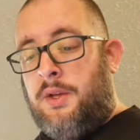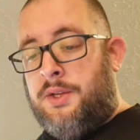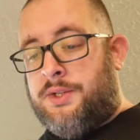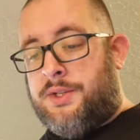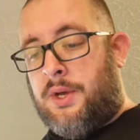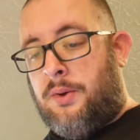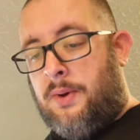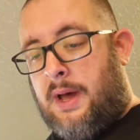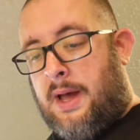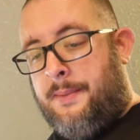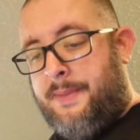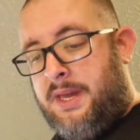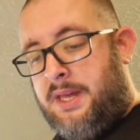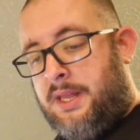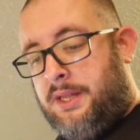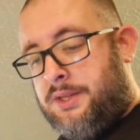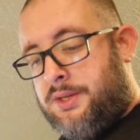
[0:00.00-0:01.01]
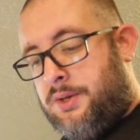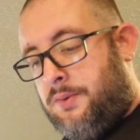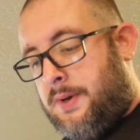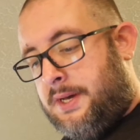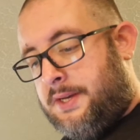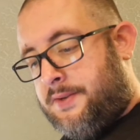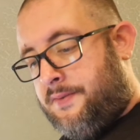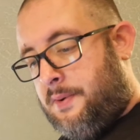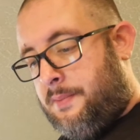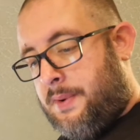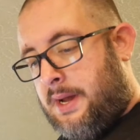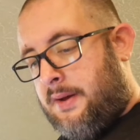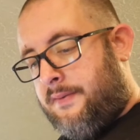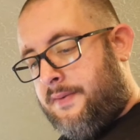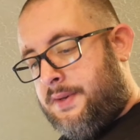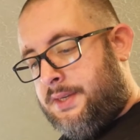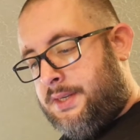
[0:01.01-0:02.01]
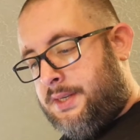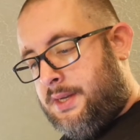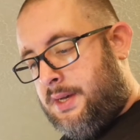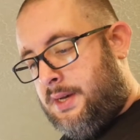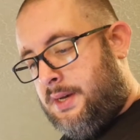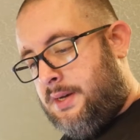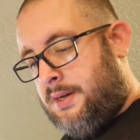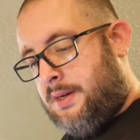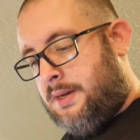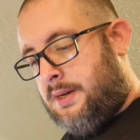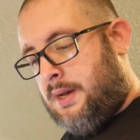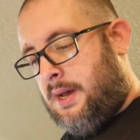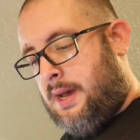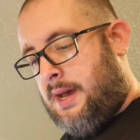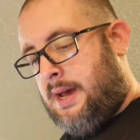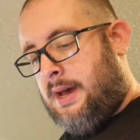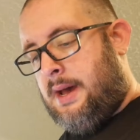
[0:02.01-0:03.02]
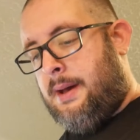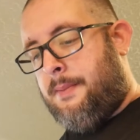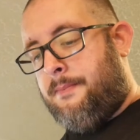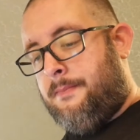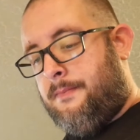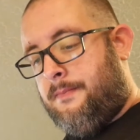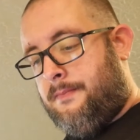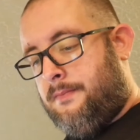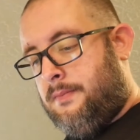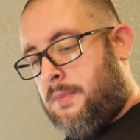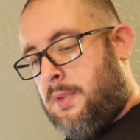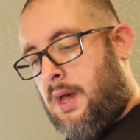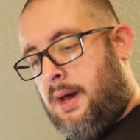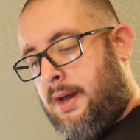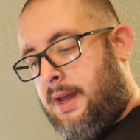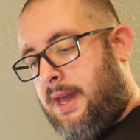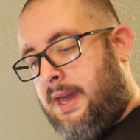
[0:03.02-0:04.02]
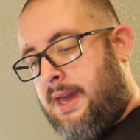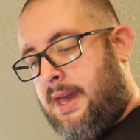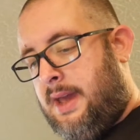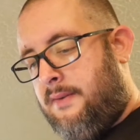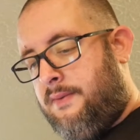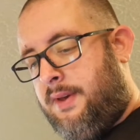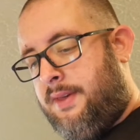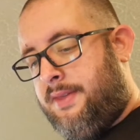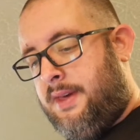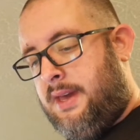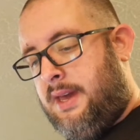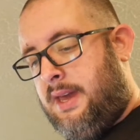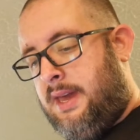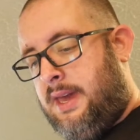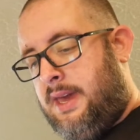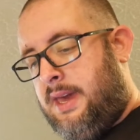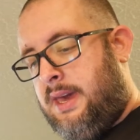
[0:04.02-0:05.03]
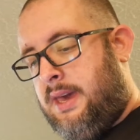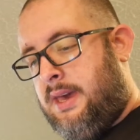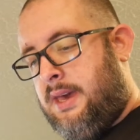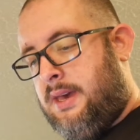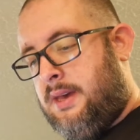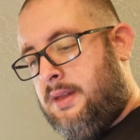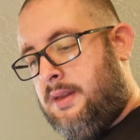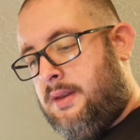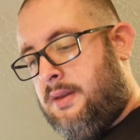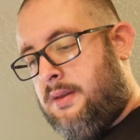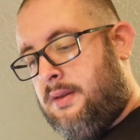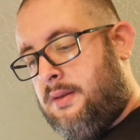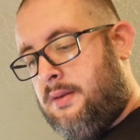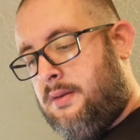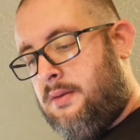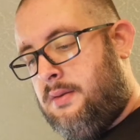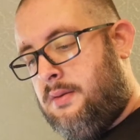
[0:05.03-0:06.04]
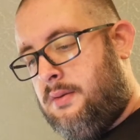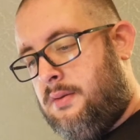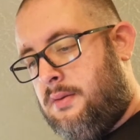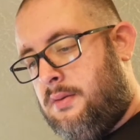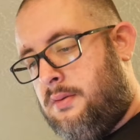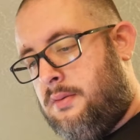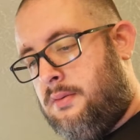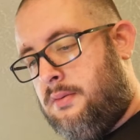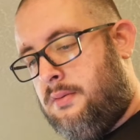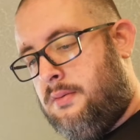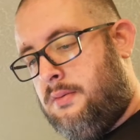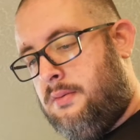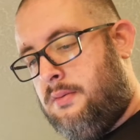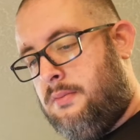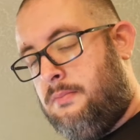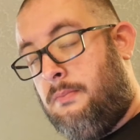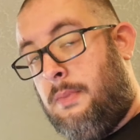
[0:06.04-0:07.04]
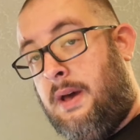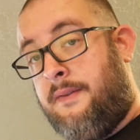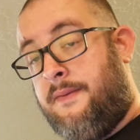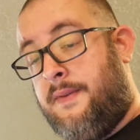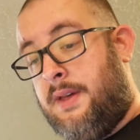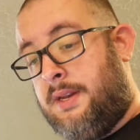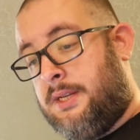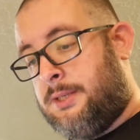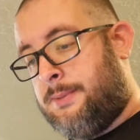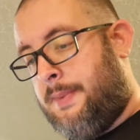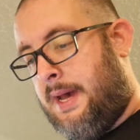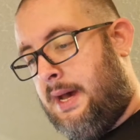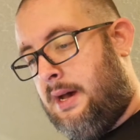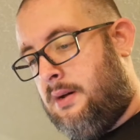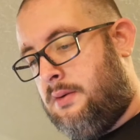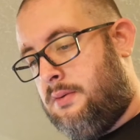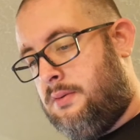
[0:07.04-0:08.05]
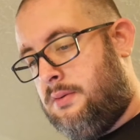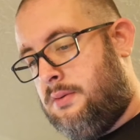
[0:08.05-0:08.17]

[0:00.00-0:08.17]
so I'm eating 2 eggs for breakfast. I'm logging everything in MyFitnessPal.